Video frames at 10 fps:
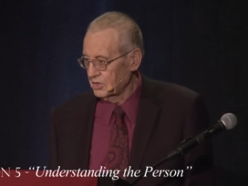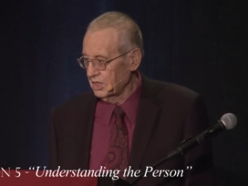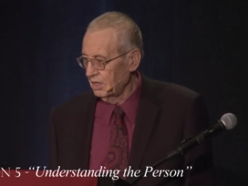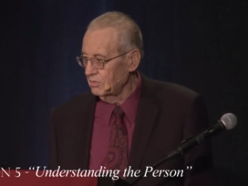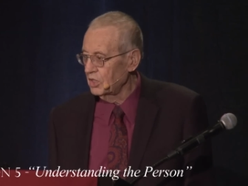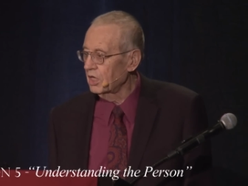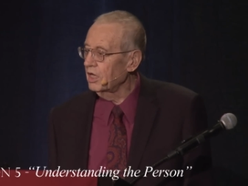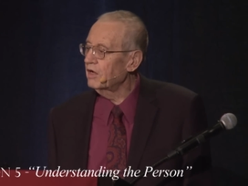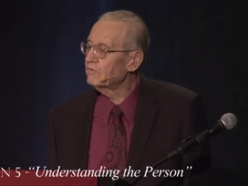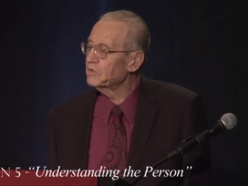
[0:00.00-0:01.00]
the time he
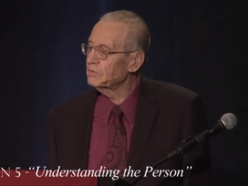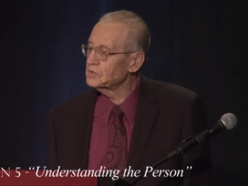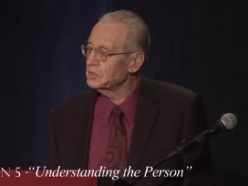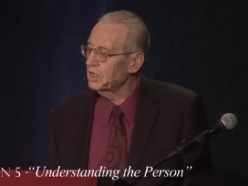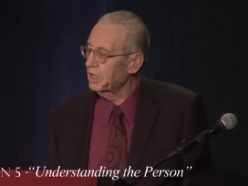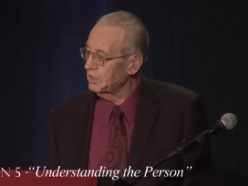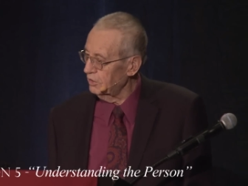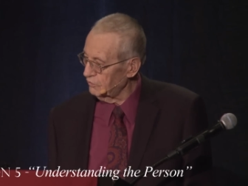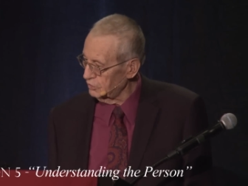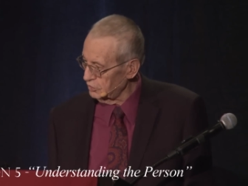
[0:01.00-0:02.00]
left, there was a lot
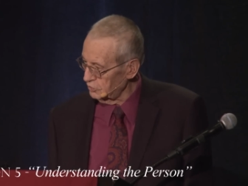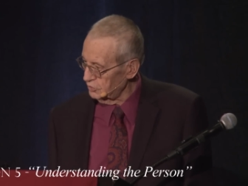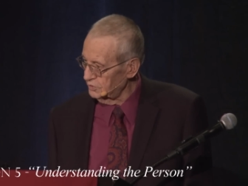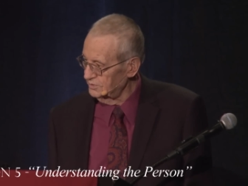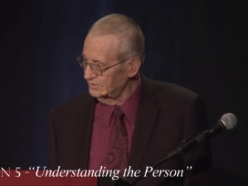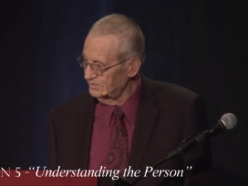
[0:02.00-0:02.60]
left to do.